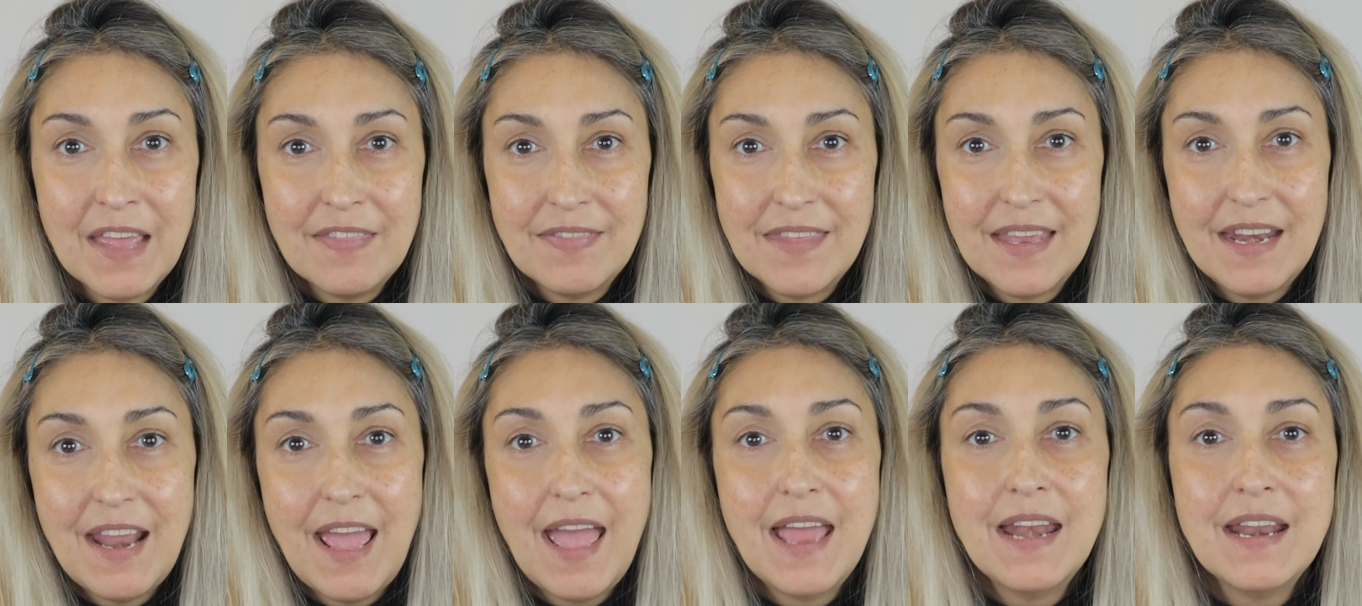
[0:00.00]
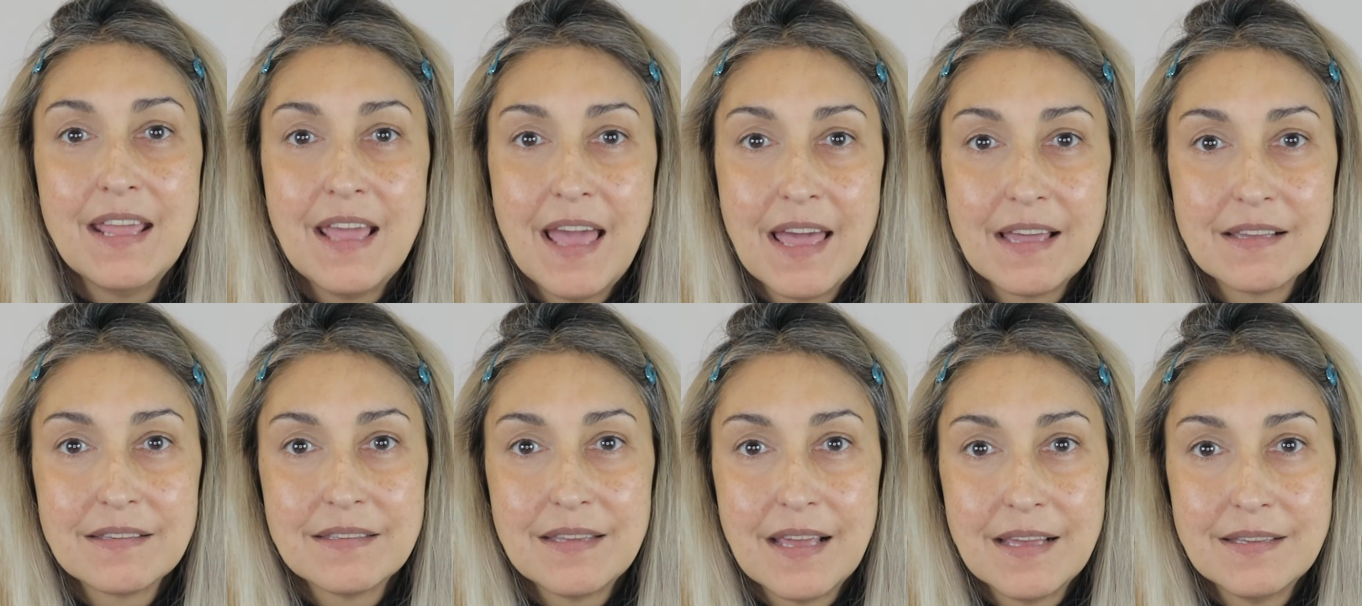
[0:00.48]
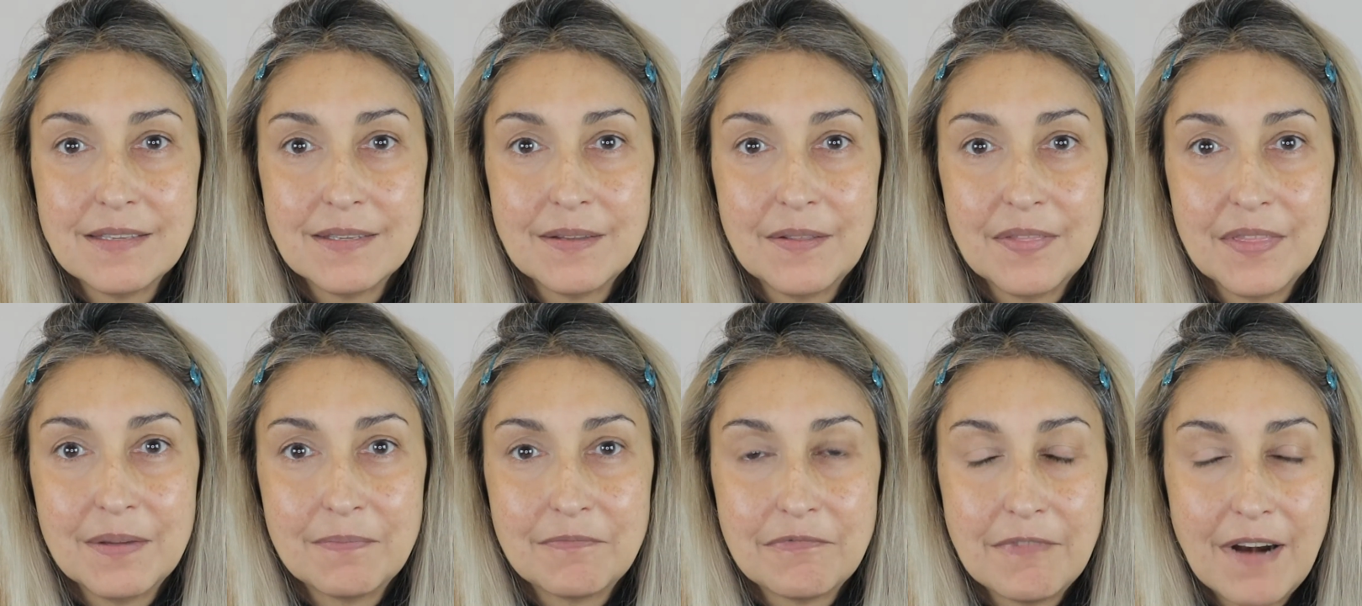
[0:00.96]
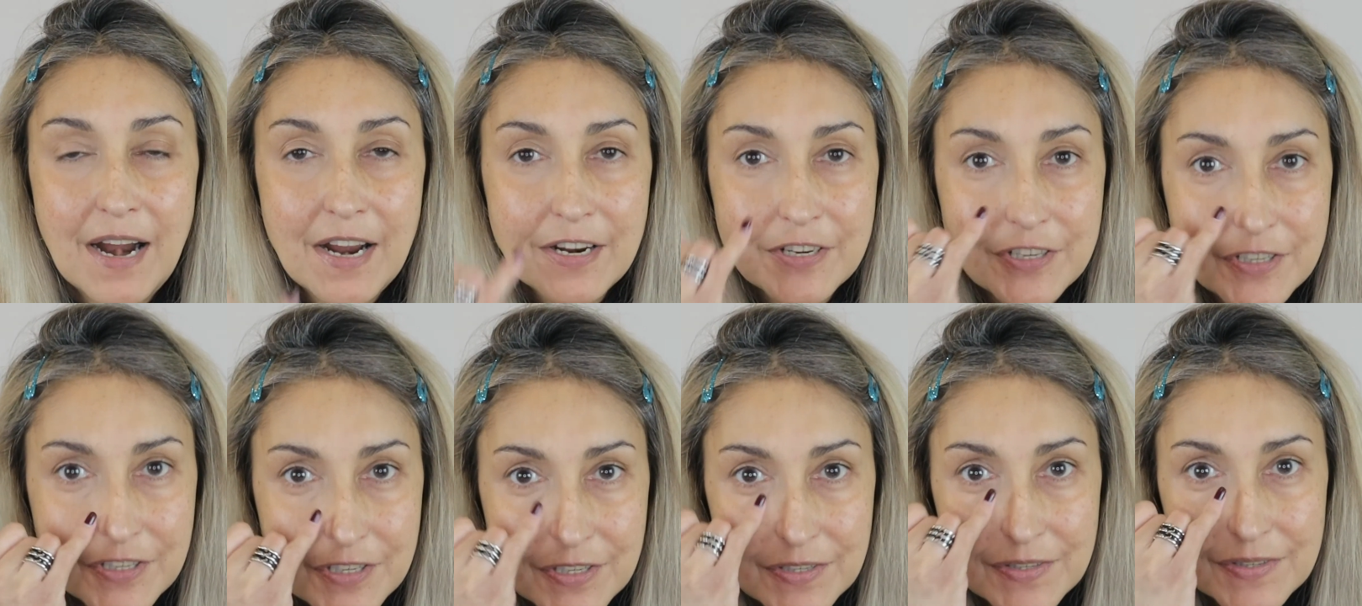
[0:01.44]
Then any excess on the
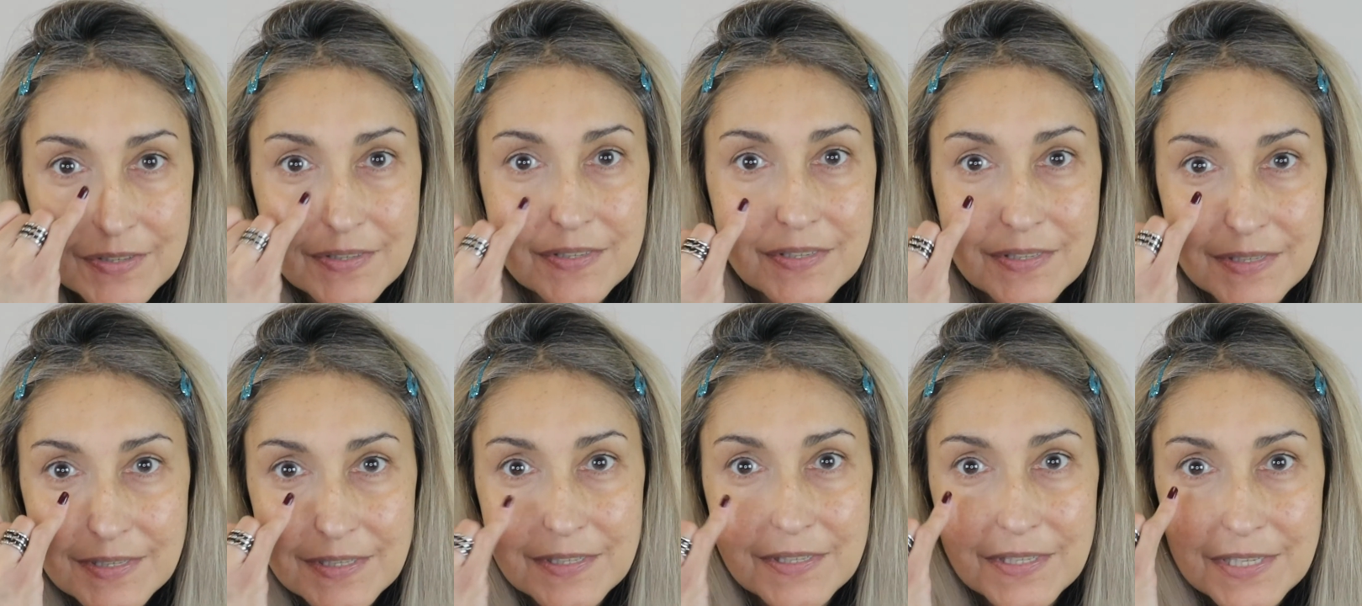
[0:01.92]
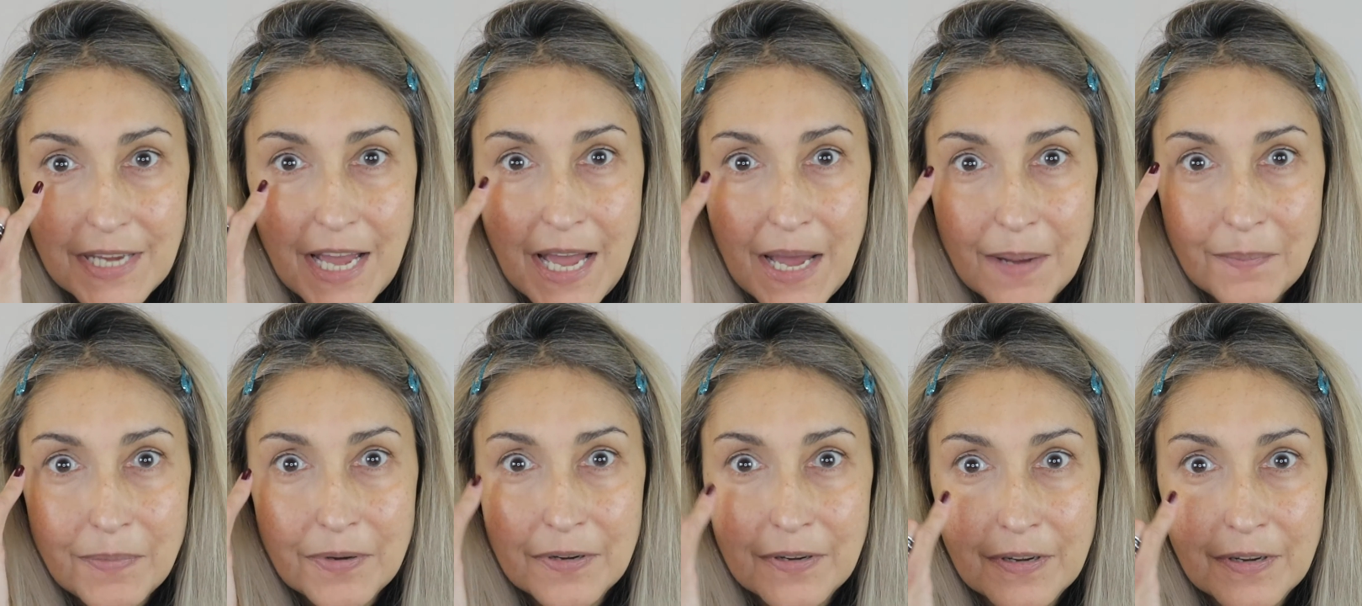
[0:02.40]
brush, just tap